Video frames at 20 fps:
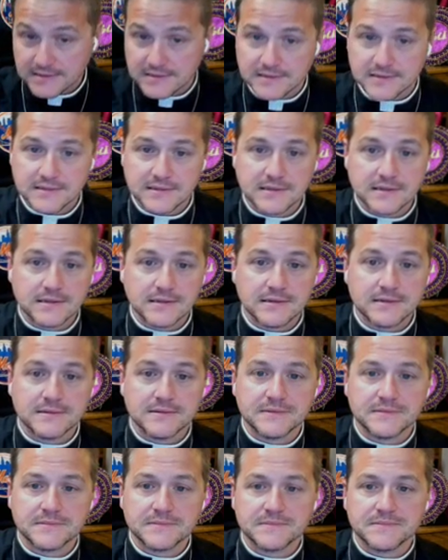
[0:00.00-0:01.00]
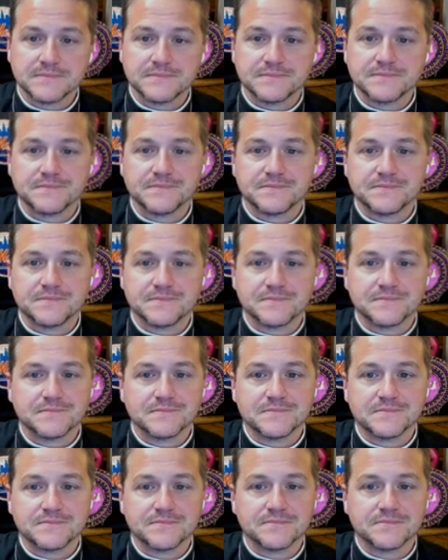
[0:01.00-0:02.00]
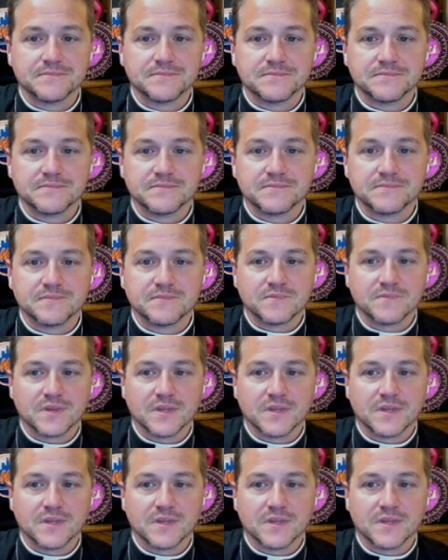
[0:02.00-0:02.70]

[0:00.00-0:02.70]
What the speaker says: Nothing is said.